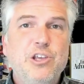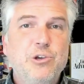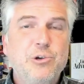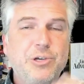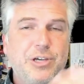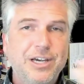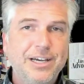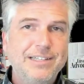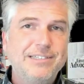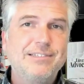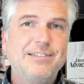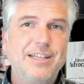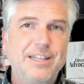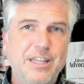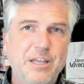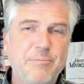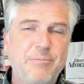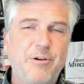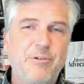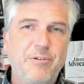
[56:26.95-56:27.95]
You could
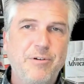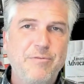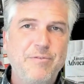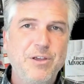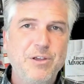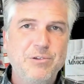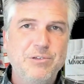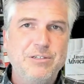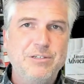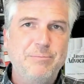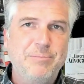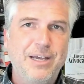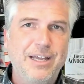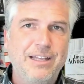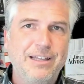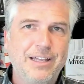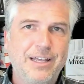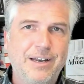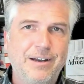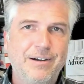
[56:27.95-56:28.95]
send them a refuse to
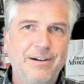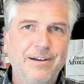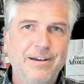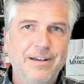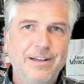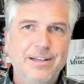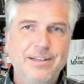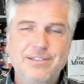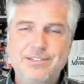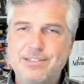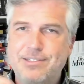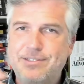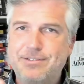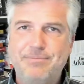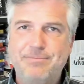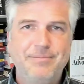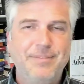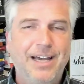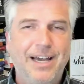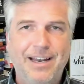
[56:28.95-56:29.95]
pay letter
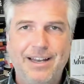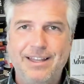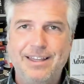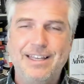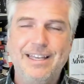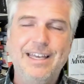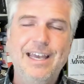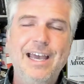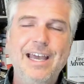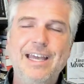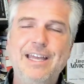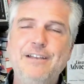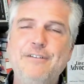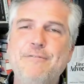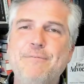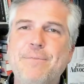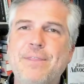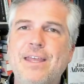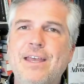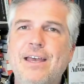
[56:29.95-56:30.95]
just out of the
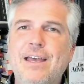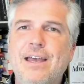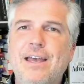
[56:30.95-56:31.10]
gate.